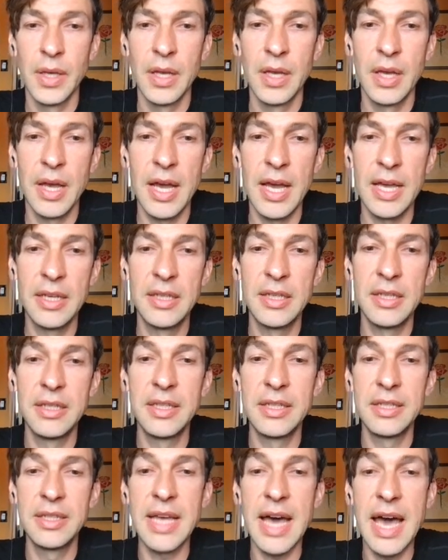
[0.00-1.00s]
I did
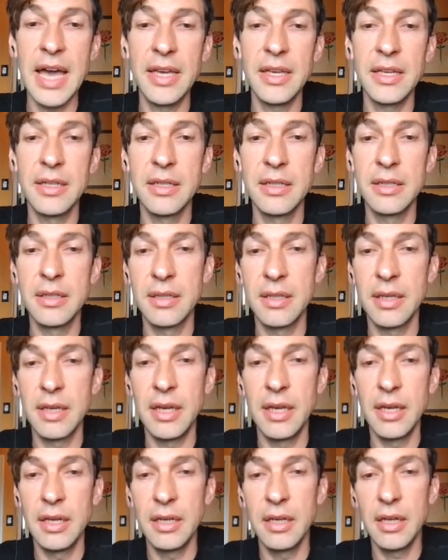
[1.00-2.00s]
the diet,
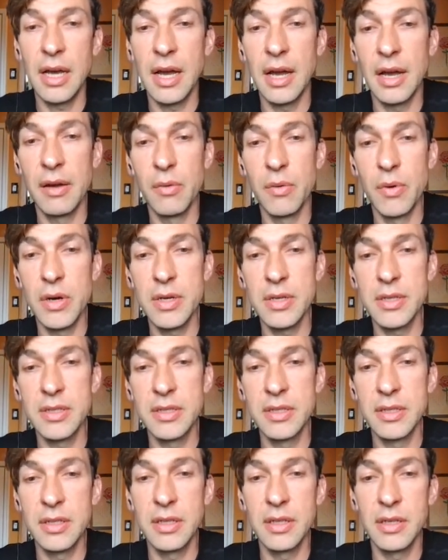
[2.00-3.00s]
and I
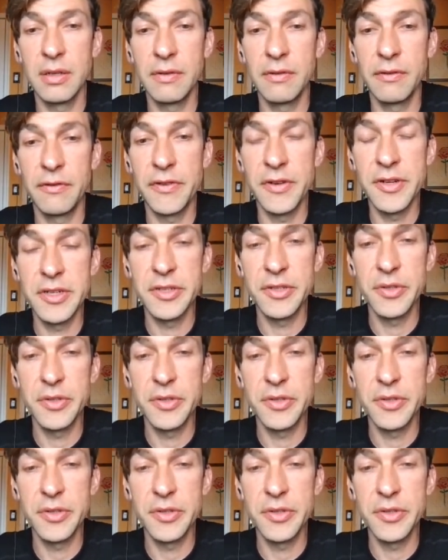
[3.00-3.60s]
was the first